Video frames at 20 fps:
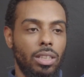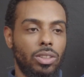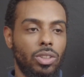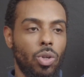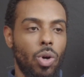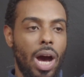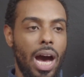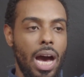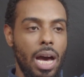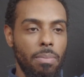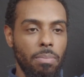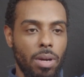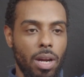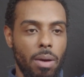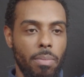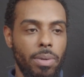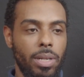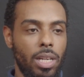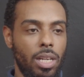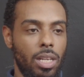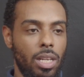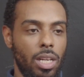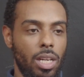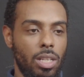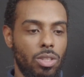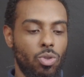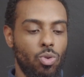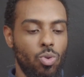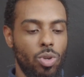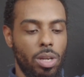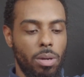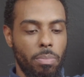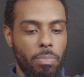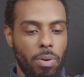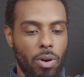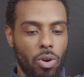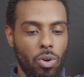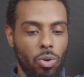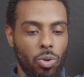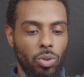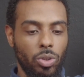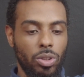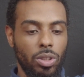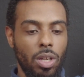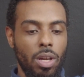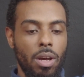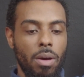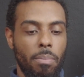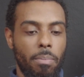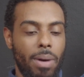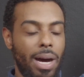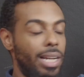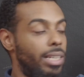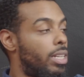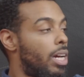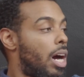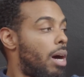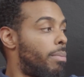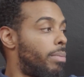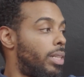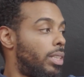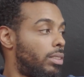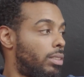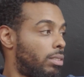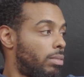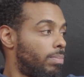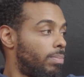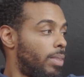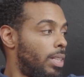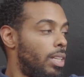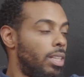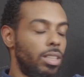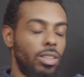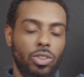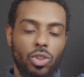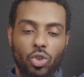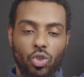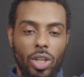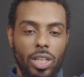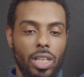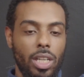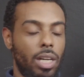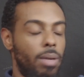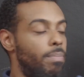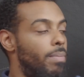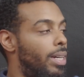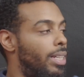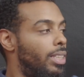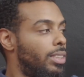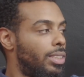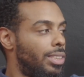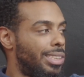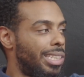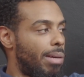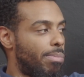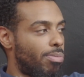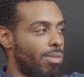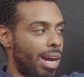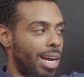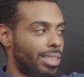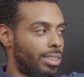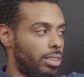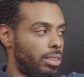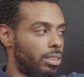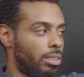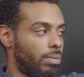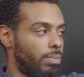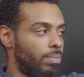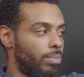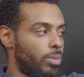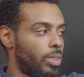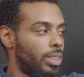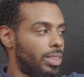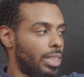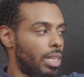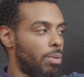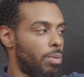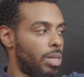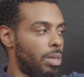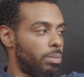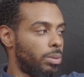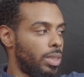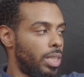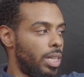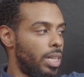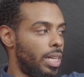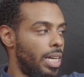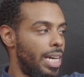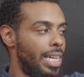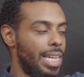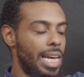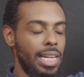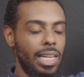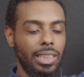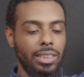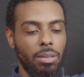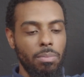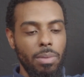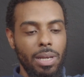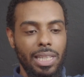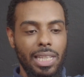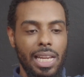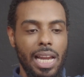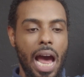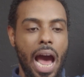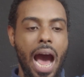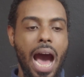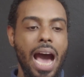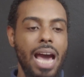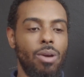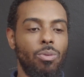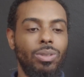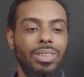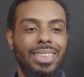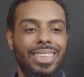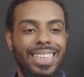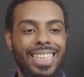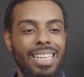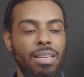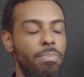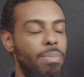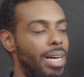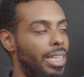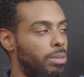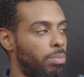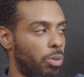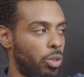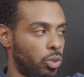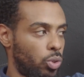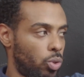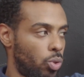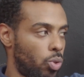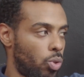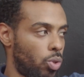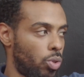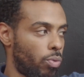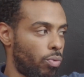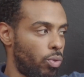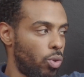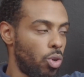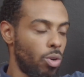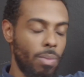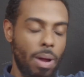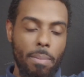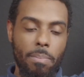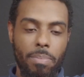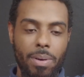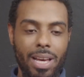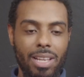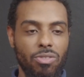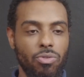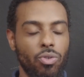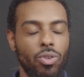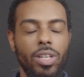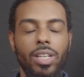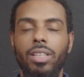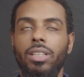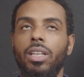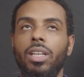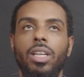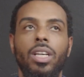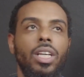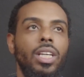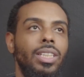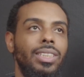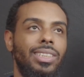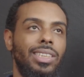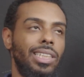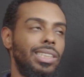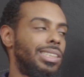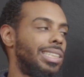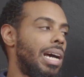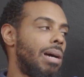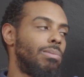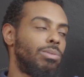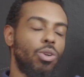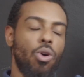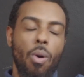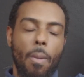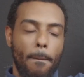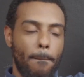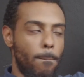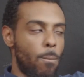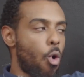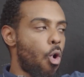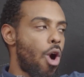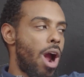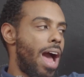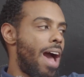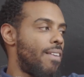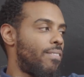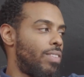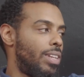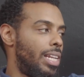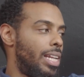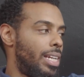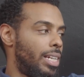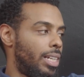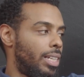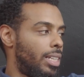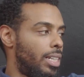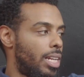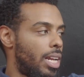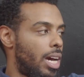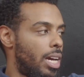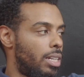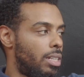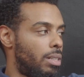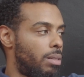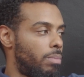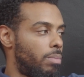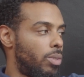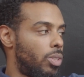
So I'm coming in there to impose my dominance, straight up. And this is at practice. You understand what I'm saying? And that doesn't mean that I was the best person on the floor. My best friend, 10 times more athletic than I am.